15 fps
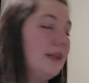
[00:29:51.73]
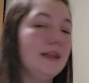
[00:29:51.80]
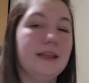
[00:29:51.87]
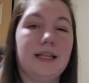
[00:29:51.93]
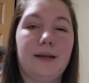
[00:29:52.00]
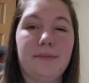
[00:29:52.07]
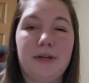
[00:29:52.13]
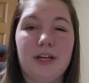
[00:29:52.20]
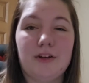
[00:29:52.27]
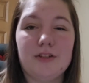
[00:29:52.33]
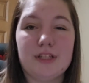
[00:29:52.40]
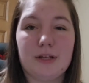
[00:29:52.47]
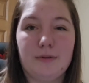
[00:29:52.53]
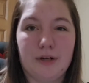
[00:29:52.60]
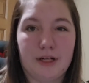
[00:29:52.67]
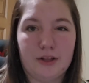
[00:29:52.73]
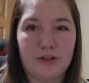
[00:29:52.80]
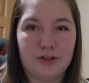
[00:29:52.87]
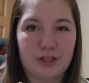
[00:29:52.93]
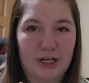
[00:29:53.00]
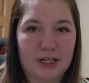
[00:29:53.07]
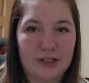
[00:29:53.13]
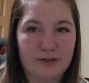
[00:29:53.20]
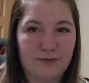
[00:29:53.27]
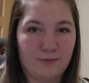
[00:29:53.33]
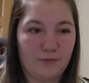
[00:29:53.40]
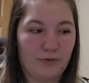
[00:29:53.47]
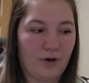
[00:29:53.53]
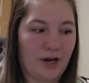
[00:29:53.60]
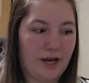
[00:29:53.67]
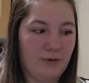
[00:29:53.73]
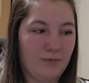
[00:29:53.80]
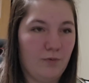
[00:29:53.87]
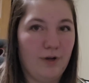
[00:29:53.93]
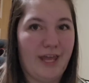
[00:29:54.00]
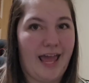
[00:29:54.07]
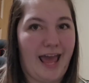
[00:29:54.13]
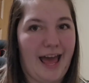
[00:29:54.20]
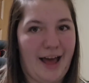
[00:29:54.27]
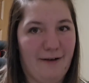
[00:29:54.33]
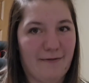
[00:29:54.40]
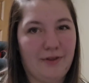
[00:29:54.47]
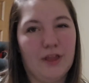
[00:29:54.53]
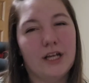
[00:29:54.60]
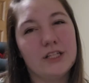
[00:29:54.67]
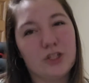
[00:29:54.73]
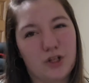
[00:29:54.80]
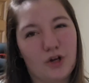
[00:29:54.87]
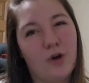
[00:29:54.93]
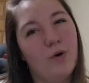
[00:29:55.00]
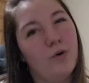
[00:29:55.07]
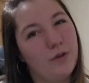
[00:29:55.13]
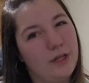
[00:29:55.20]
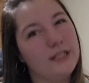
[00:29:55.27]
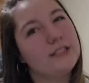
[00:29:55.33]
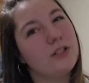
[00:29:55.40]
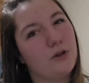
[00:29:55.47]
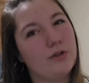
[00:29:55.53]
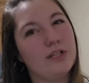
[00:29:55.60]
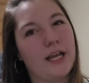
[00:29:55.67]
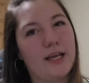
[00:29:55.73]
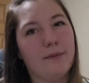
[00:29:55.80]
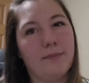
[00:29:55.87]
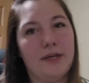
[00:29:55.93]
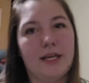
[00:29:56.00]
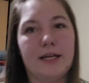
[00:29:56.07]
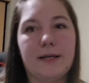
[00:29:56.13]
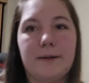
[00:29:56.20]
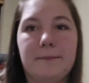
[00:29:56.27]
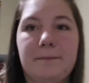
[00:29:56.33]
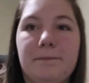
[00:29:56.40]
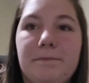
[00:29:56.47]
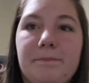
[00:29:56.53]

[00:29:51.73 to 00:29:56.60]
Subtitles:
Let me go see what other shades of red we have. Let's go take a peek.